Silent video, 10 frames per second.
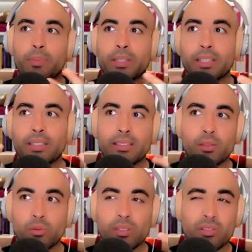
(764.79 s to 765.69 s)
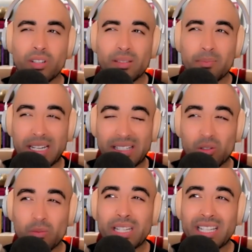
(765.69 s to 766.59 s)
but then there's still, the stress may
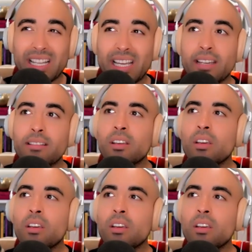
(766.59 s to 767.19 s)
still be in their head.